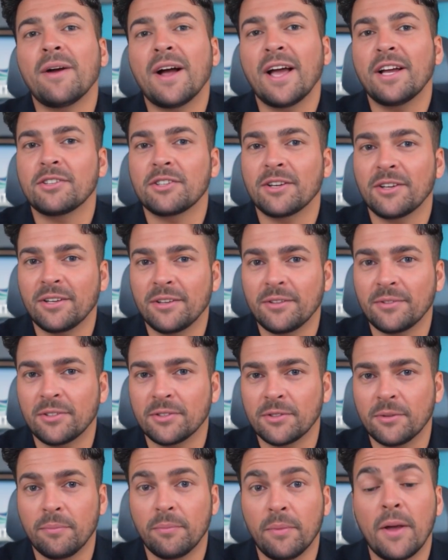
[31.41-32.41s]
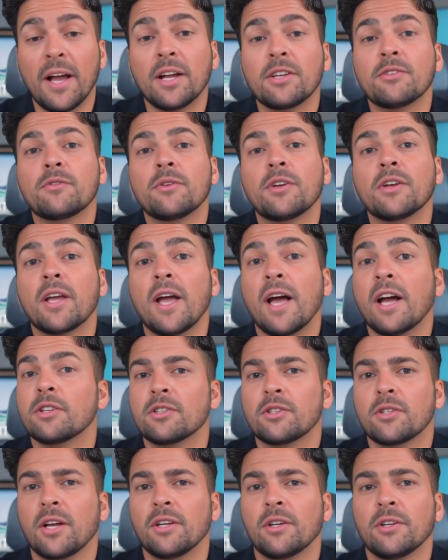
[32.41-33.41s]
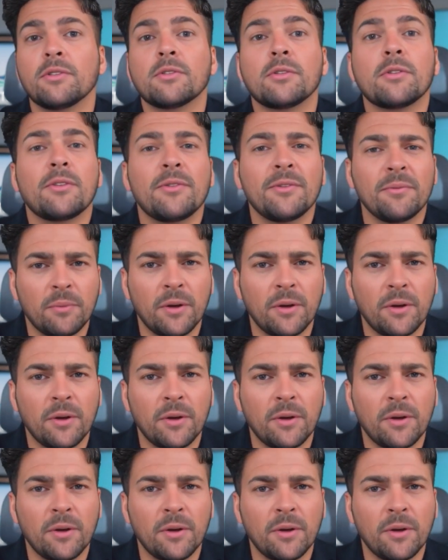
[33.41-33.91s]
magic to mastering cache settings,